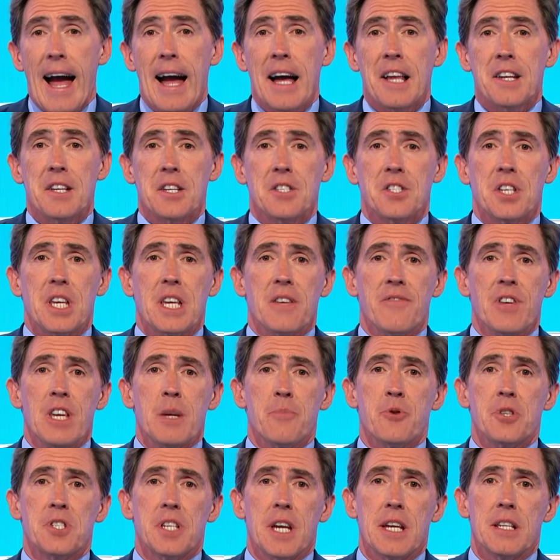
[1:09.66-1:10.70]
And a TV
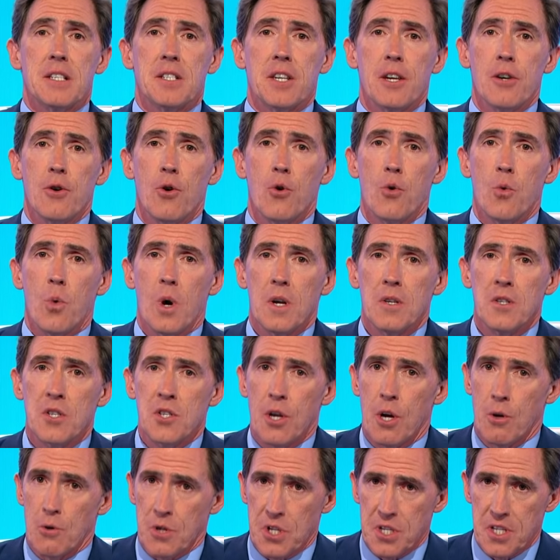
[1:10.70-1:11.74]
presenter who once
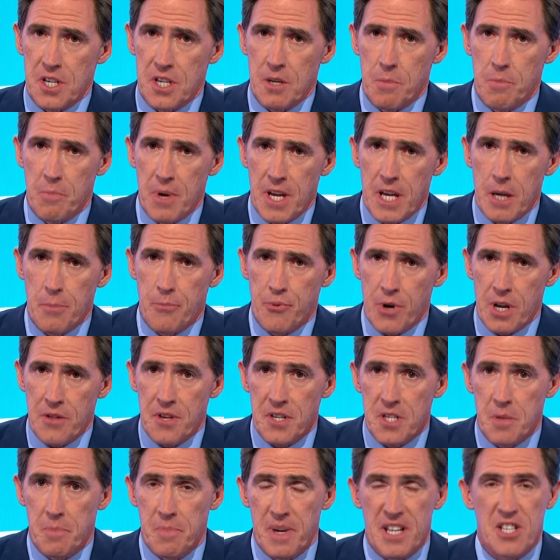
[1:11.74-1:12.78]
hosted Big
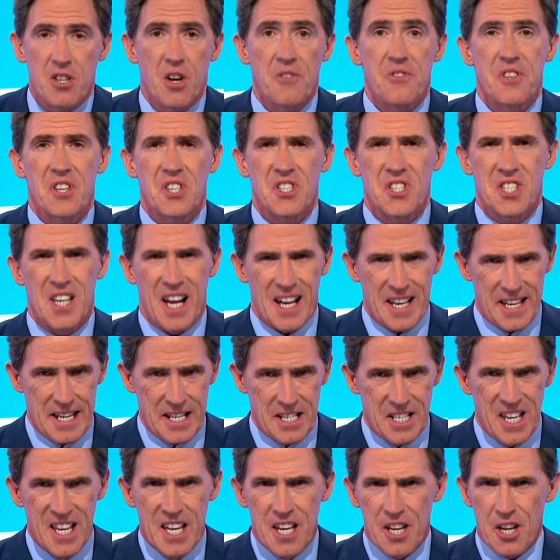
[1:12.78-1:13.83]
Brother's Bit on the
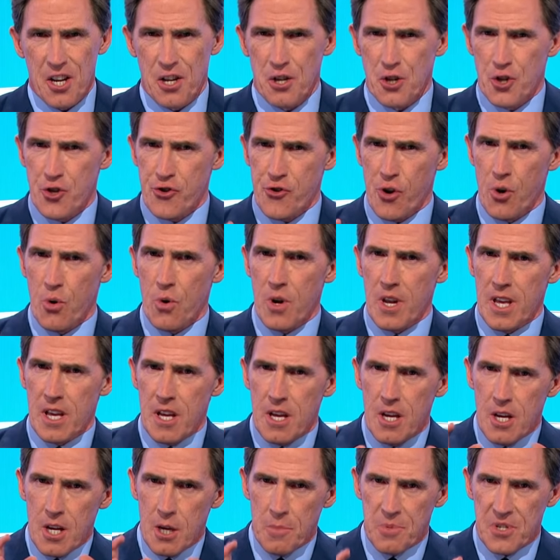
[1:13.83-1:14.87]
Side.
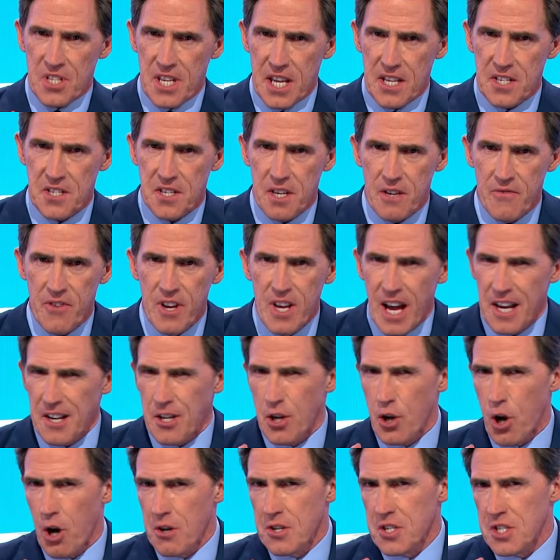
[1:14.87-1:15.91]
Controlling, obsessive,
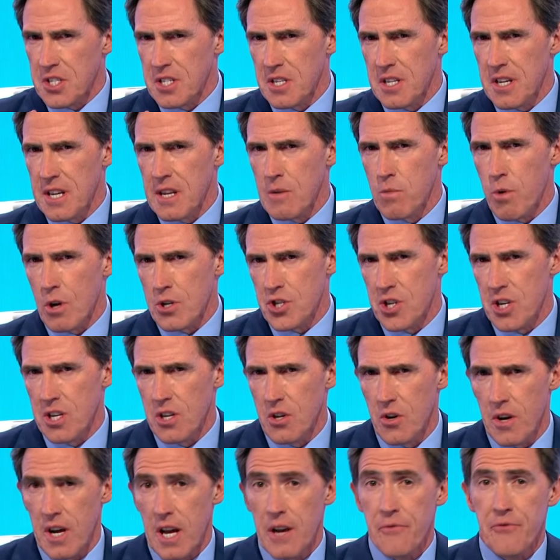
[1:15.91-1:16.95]
and constantly watching
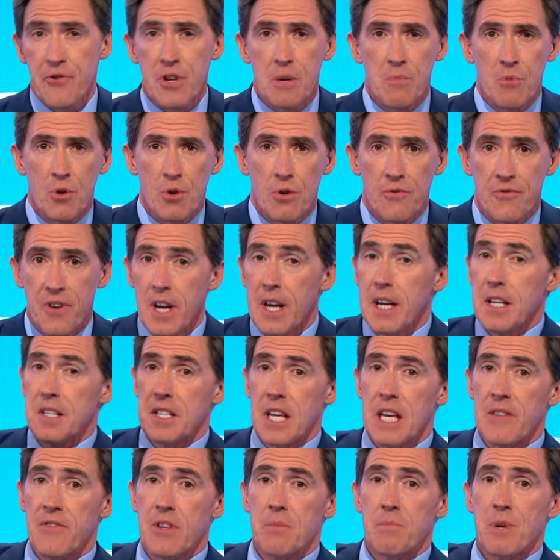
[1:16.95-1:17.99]
your every move, David